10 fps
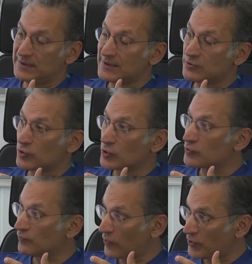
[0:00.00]

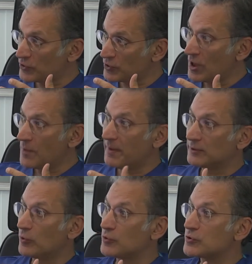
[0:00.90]
distorts voice,
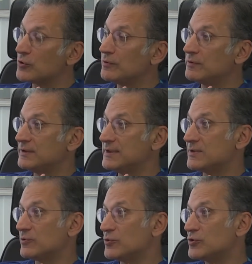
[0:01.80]
but also
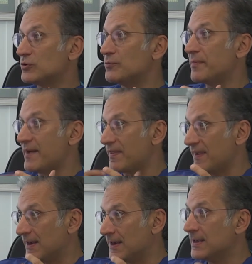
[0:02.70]
distorts the
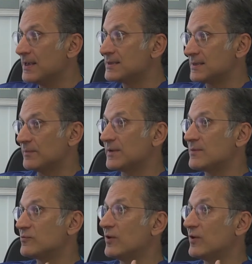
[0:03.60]
breathing. Sometimes